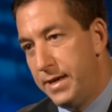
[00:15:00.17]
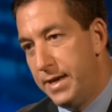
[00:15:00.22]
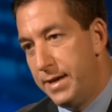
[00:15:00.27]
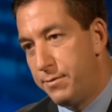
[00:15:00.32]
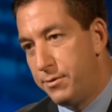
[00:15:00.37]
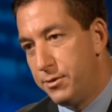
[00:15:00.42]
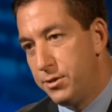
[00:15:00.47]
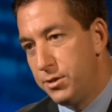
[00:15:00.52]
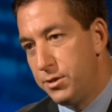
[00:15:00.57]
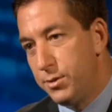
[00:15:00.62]
be
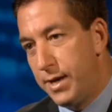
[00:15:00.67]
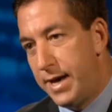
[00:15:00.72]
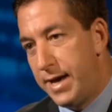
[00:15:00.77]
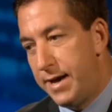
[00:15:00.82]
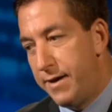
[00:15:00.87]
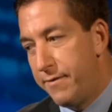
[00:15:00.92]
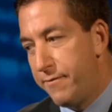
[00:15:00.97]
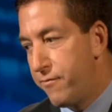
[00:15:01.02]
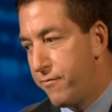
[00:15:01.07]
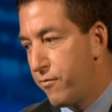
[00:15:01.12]
able to
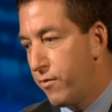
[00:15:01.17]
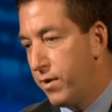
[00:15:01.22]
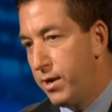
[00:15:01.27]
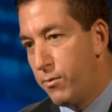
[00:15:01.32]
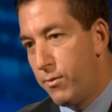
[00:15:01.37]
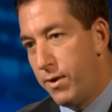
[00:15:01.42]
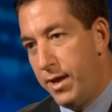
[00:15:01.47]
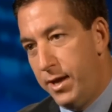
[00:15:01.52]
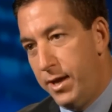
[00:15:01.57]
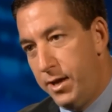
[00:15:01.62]
have
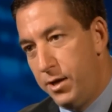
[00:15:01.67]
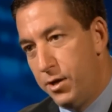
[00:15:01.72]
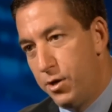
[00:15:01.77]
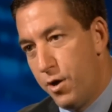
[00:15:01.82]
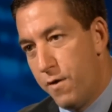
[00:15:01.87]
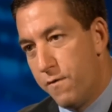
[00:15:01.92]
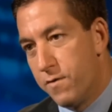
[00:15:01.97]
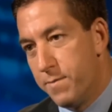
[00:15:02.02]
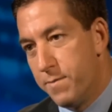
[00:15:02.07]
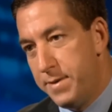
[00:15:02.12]
free reign
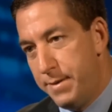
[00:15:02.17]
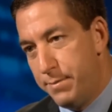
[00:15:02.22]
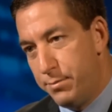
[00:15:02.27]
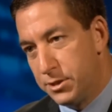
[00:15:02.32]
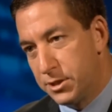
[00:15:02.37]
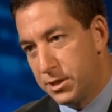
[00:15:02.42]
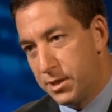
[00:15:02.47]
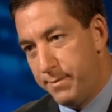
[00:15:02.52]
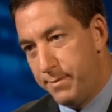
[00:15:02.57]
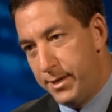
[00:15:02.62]
over
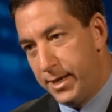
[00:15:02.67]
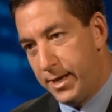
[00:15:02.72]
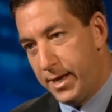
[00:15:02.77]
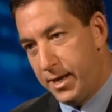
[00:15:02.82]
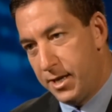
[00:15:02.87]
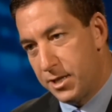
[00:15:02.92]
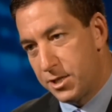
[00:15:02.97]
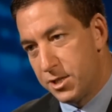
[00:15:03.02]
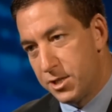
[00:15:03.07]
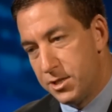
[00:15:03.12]
people's
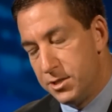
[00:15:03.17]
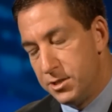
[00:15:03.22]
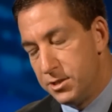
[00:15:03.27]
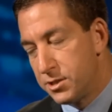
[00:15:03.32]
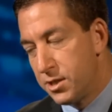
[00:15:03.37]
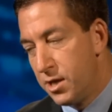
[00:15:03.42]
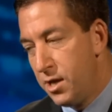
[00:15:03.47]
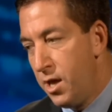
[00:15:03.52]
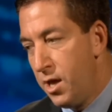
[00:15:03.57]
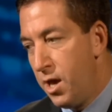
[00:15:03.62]

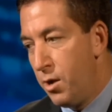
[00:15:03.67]
communications